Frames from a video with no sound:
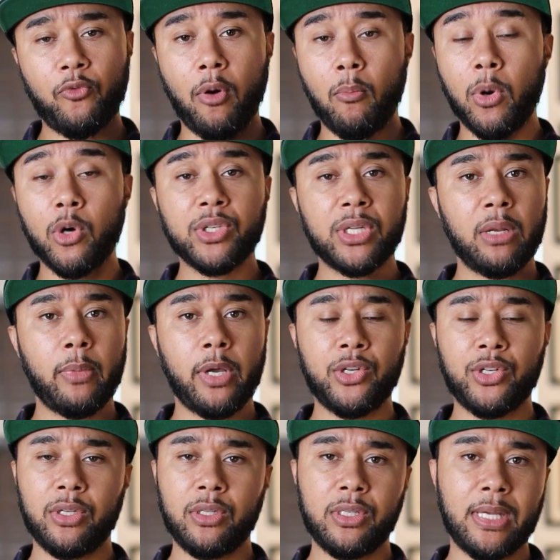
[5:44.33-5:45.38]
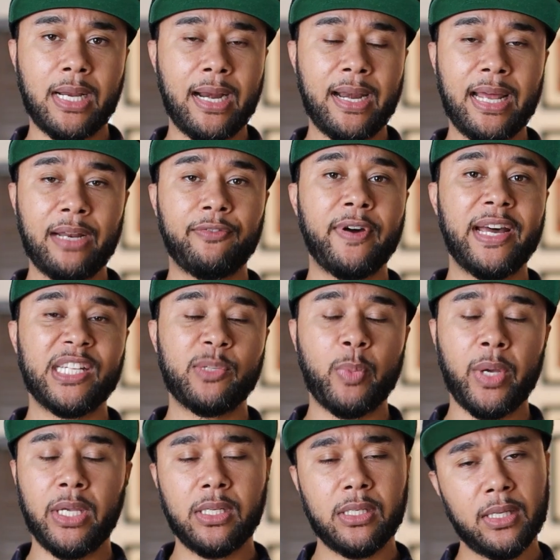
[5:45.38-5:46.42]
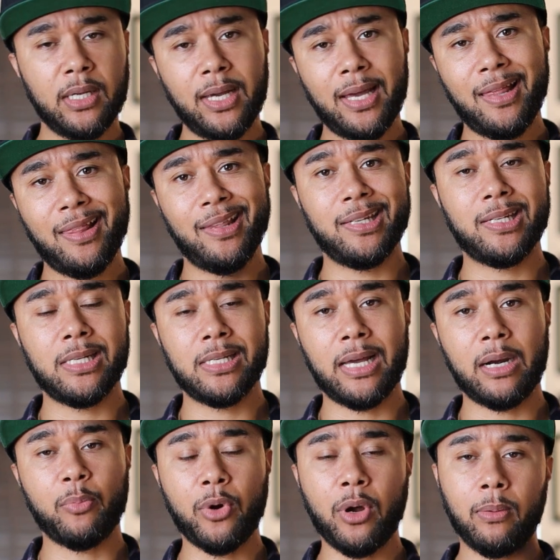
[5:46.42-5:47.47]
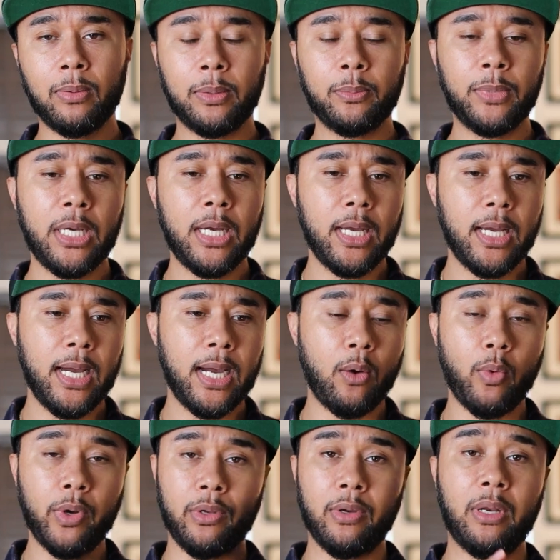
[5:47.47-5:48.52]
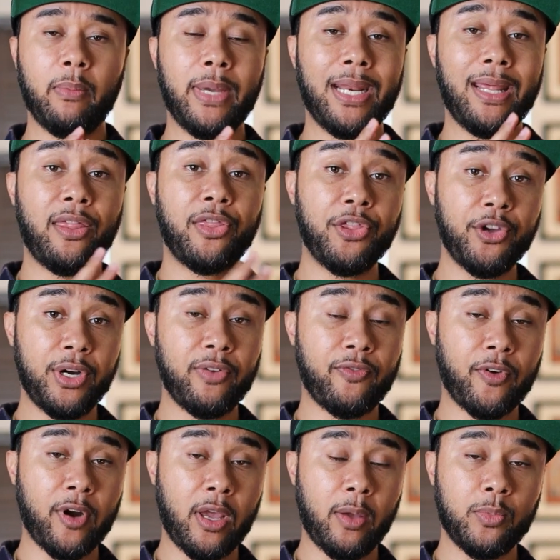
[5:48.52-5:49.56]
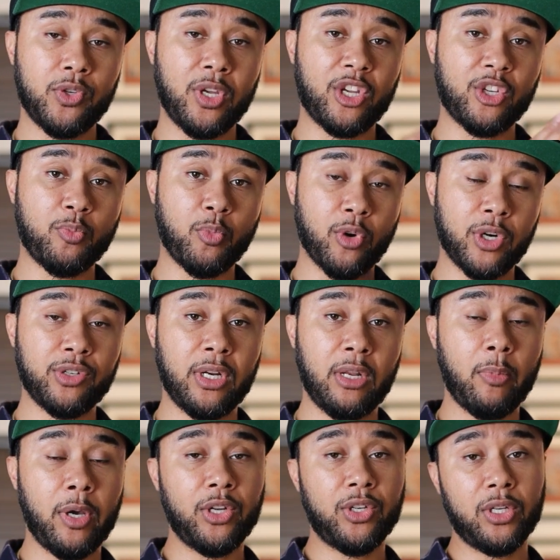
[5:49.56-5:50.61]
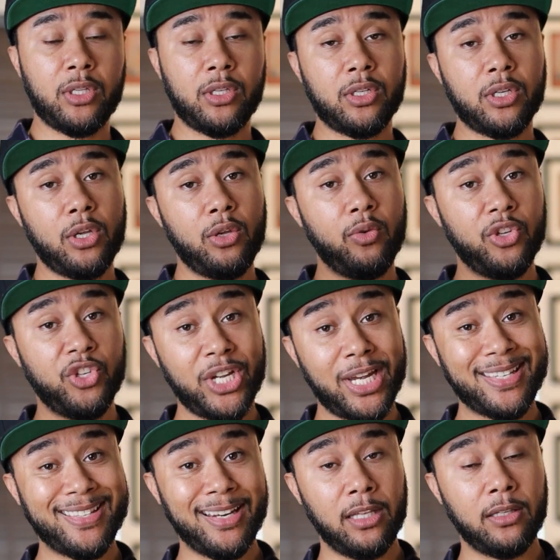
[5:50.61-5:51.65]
for most animations that are not fast-paced, this is not a problem. When you animate at 30 frames, you export your animations, you ingest it